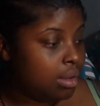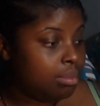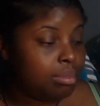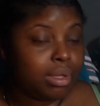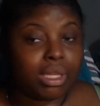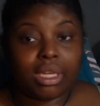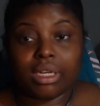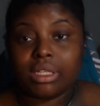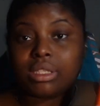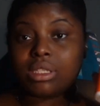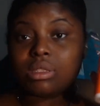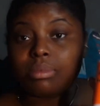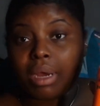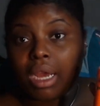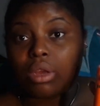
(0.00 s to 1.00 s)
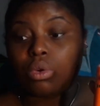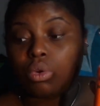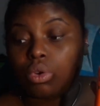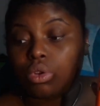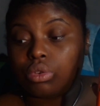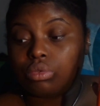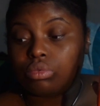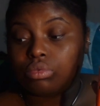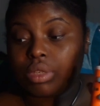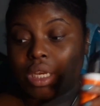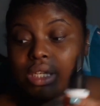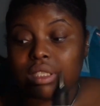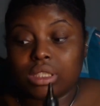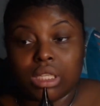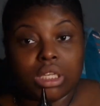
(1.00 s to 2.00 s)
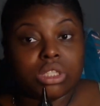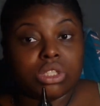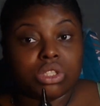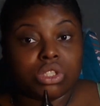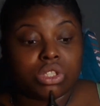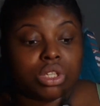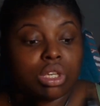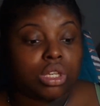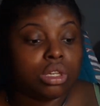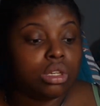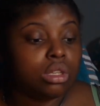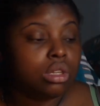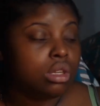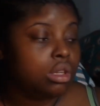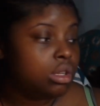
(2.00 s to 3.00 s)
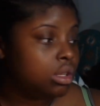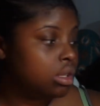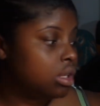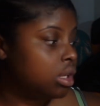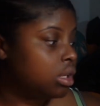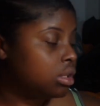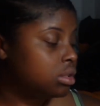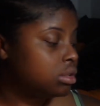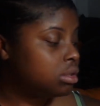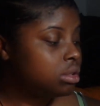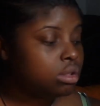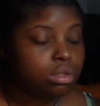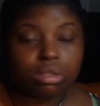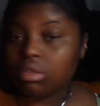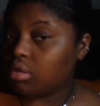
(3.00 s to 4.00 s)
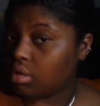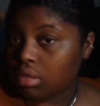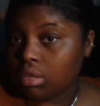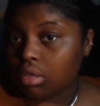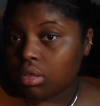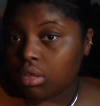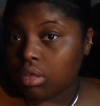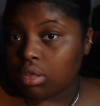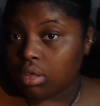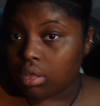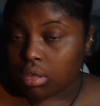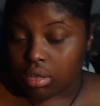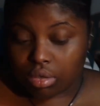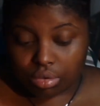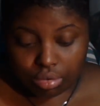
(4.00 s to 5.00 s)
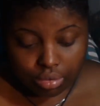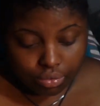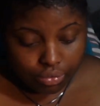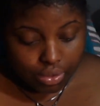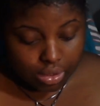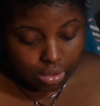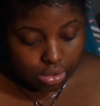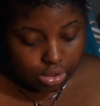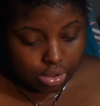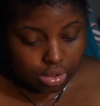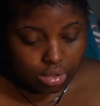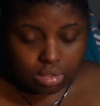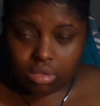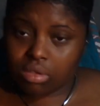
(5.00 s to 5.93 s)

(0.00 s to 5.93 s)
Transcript: But yeah, this is my oil. That's Stacy shit. Cause who the fuck is she?